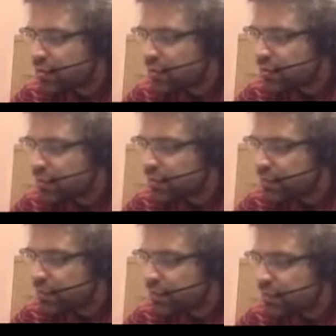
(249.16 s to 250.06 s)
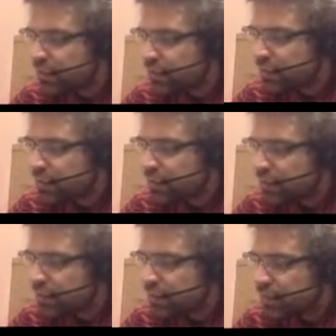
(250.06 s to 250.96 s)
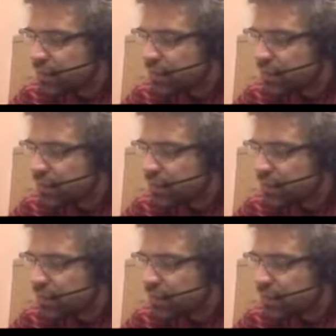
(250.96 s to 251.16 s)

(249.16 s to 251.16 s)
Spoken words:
No one is speaking in this clip.